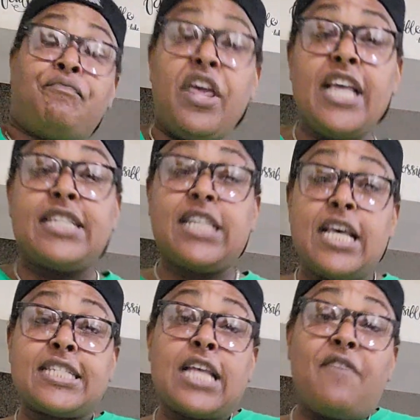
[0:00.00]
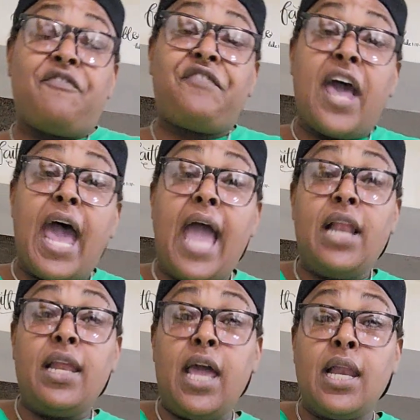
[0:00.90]
This is
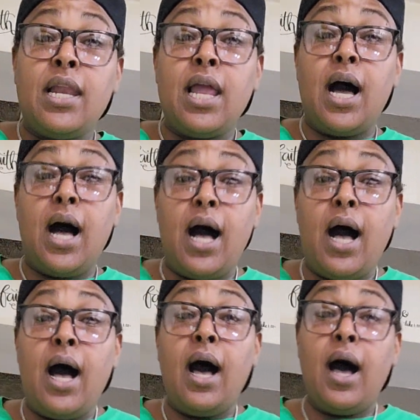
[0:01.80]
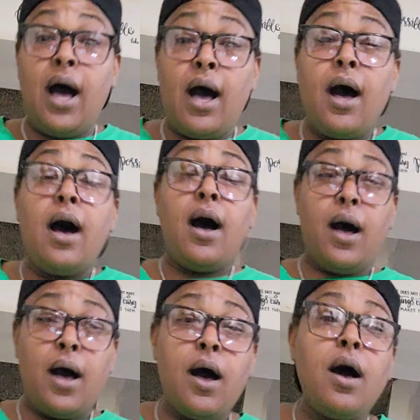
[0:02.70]
unfailing
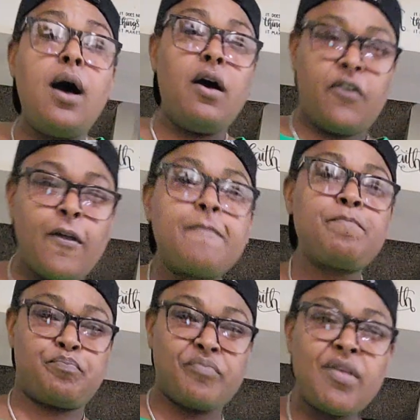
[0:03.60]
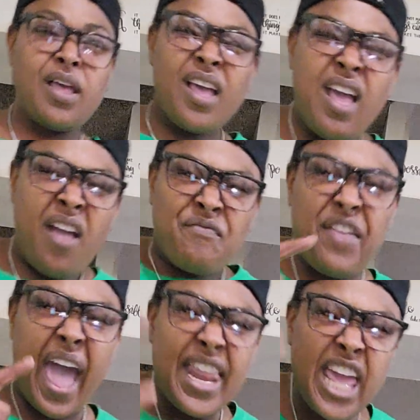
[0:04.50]
love
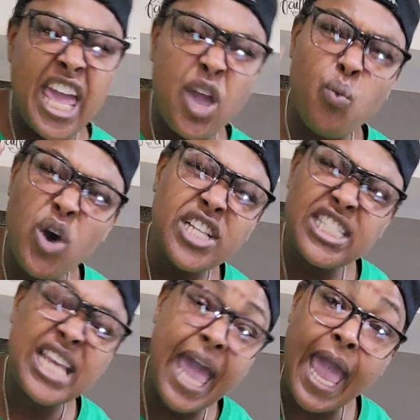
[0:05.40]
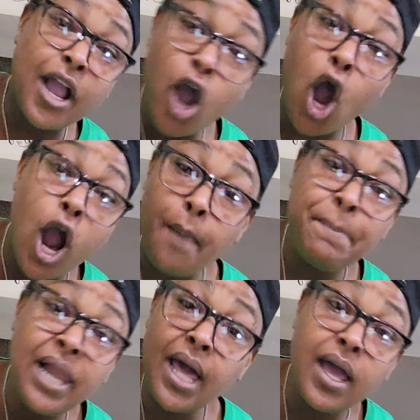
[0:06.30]
that he would take our
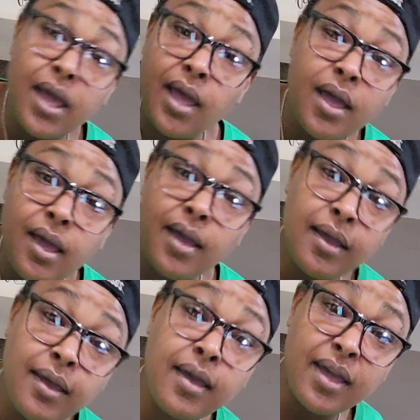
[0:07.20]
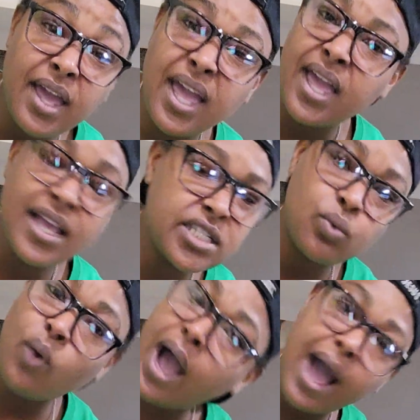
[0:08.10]

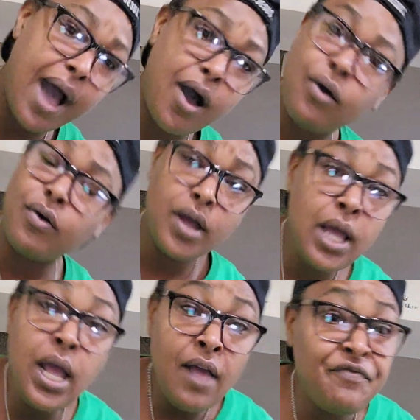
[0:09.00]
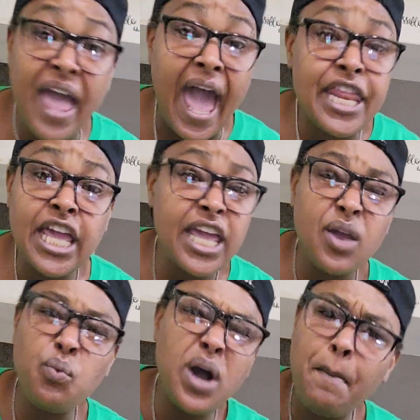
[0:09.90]
place. Wow that
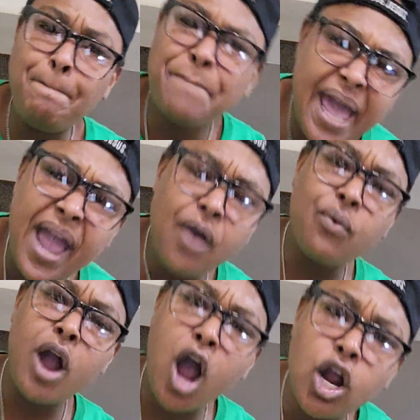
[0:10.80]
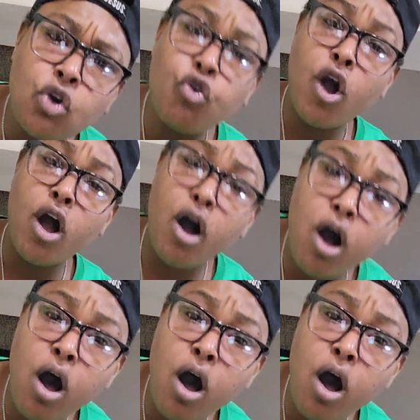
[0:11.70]
he would bear our cross.